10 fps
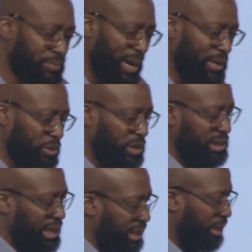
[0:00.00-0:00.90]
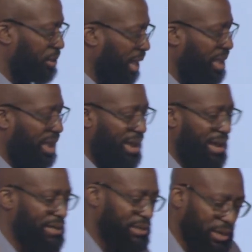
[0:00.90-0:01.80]
married to this lady and all that.
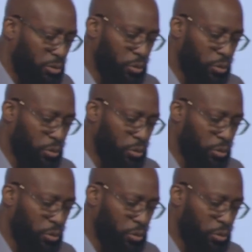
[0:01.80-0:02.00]
And he says, who